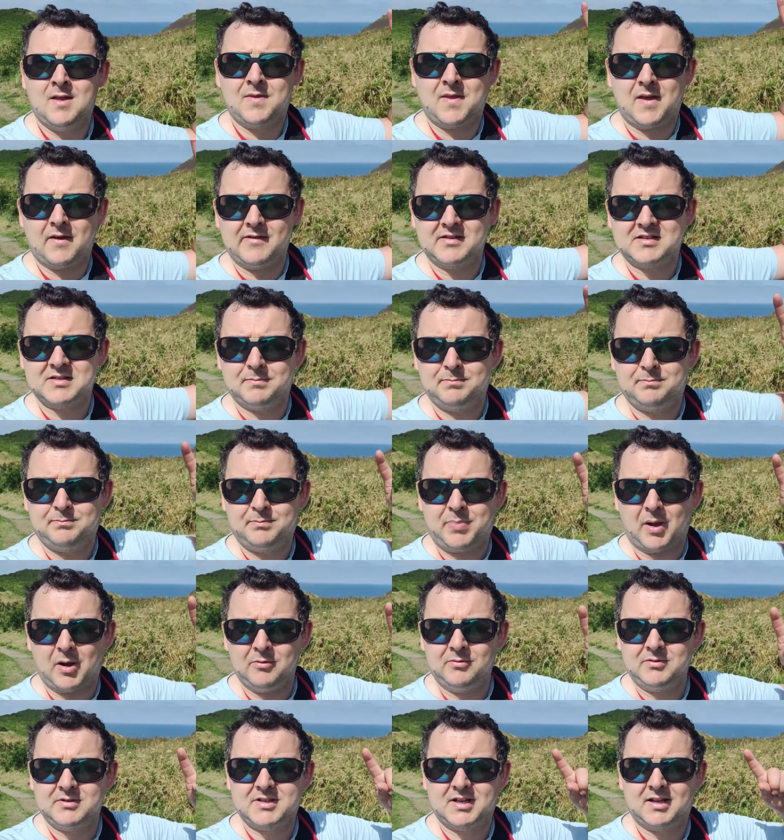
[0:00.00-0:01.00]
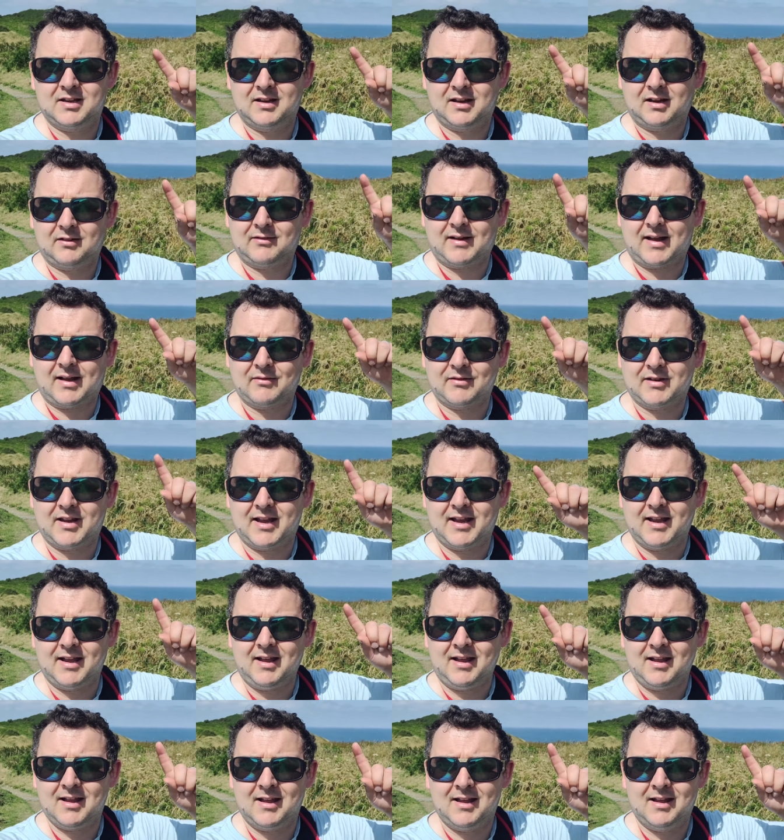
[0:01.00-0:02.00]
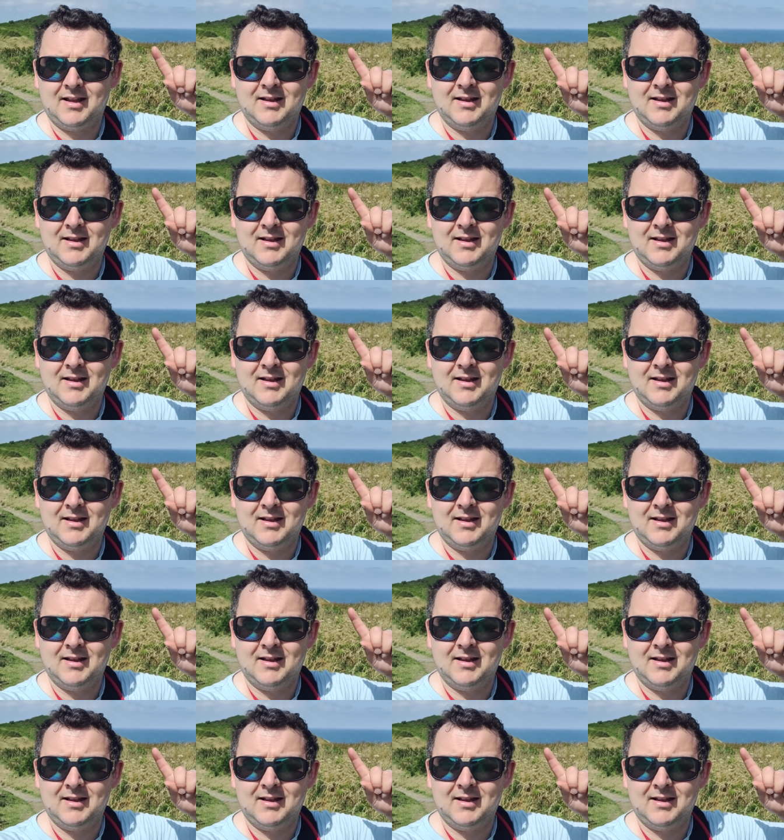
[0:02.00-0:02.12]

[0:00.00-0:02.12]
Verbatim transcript: There is a boat around here